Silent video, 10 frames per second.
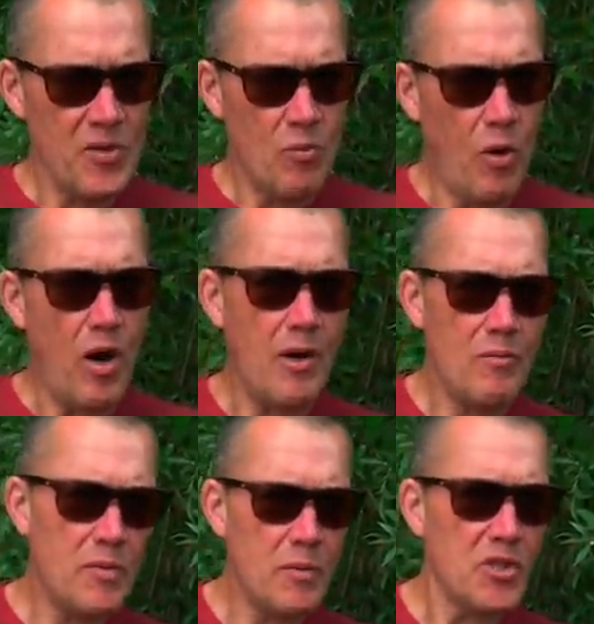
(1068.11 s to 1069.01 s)
what
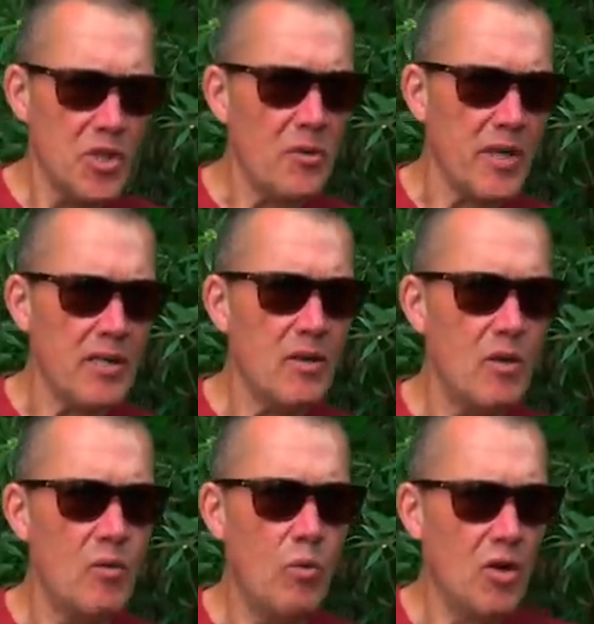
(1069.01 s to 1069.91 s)
we were doing
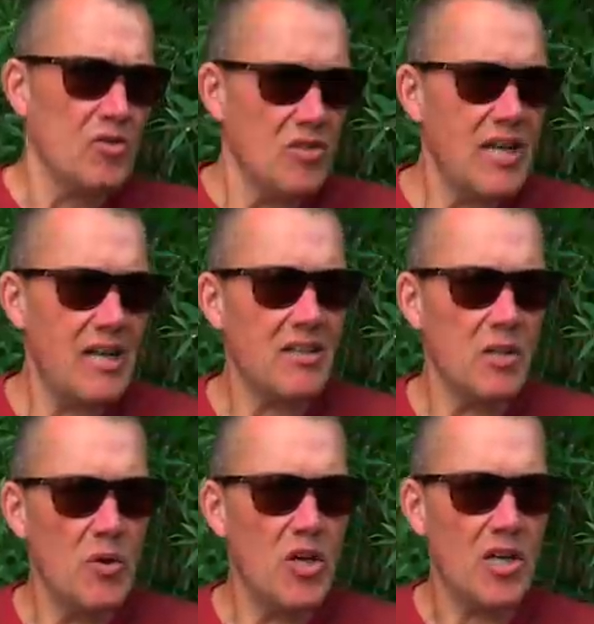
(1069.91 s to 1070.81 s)
wasn't
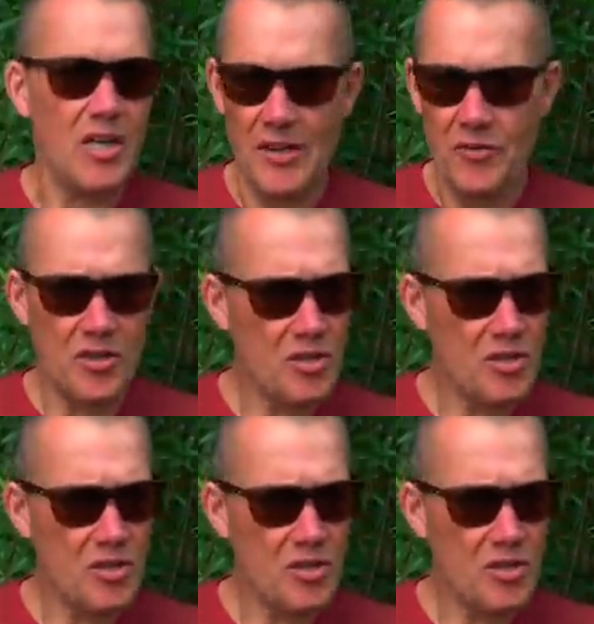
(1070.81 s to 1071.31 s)
technically working, I thought